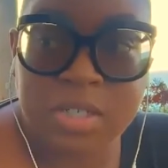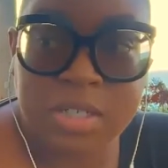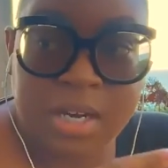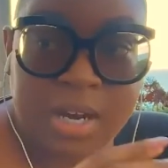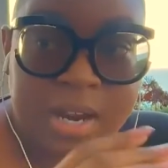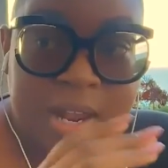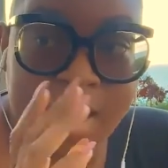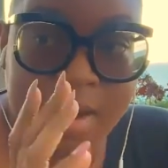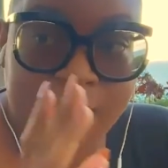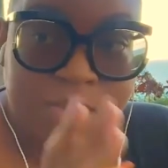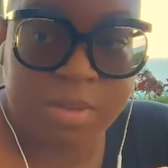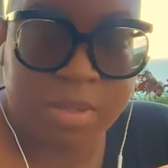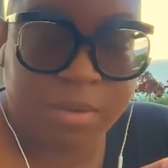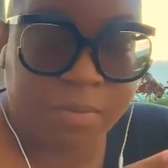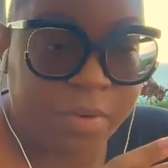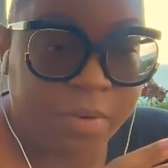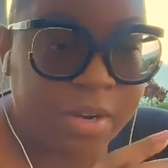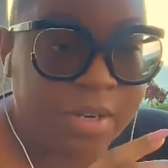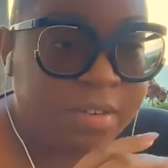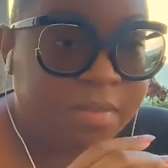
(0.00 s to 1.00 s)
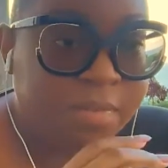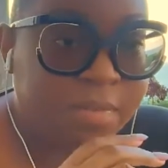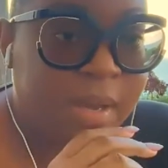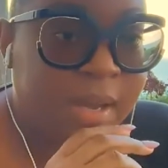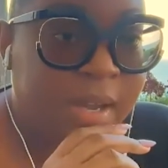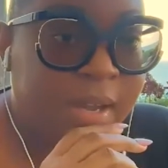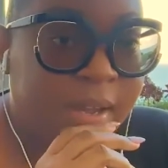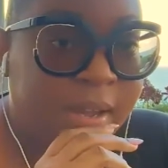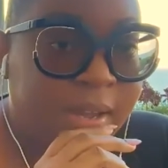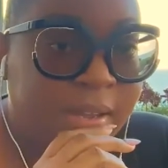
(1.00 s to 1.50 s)
that I had with a friend of
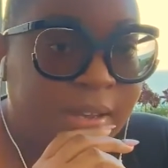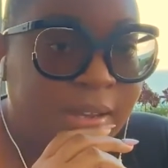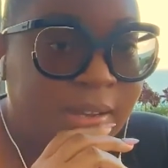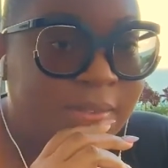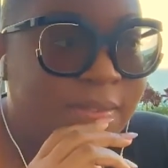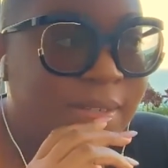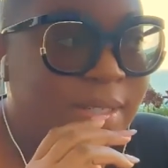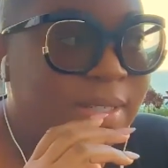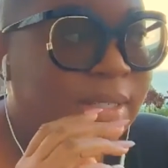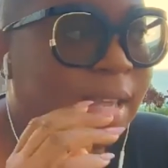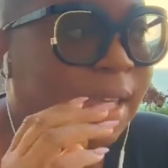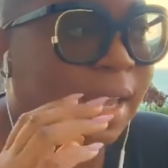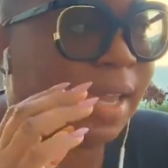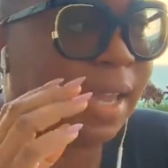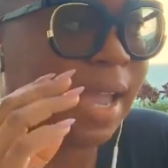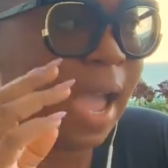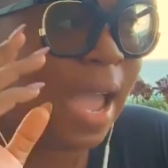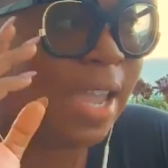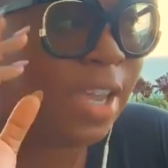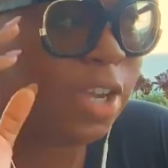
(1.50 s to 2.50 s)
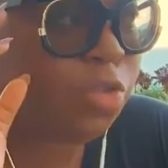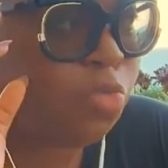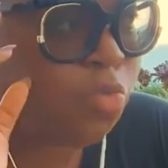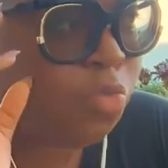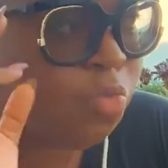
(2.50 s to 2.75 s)
mine, I was just like, I could